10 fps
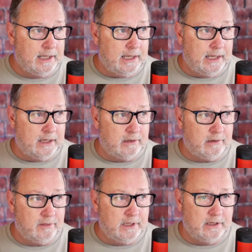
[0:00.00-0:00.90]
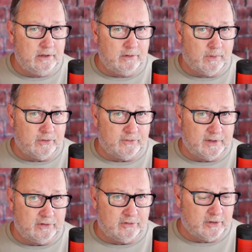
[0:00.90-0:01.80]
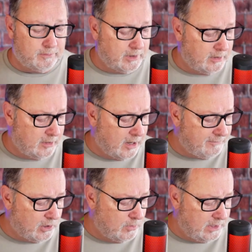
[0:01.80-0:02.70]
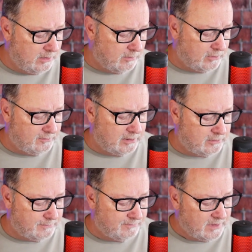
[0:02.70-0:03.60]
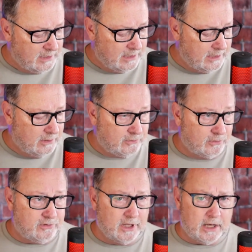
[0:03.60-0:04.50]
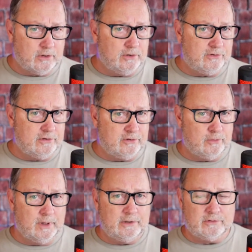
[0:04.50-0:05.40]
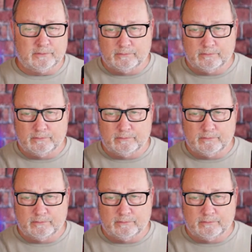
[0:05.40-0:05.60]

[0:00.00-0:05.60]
and the Indian reservations up there, the Navajo Indian Reservation. So it's not a good situation.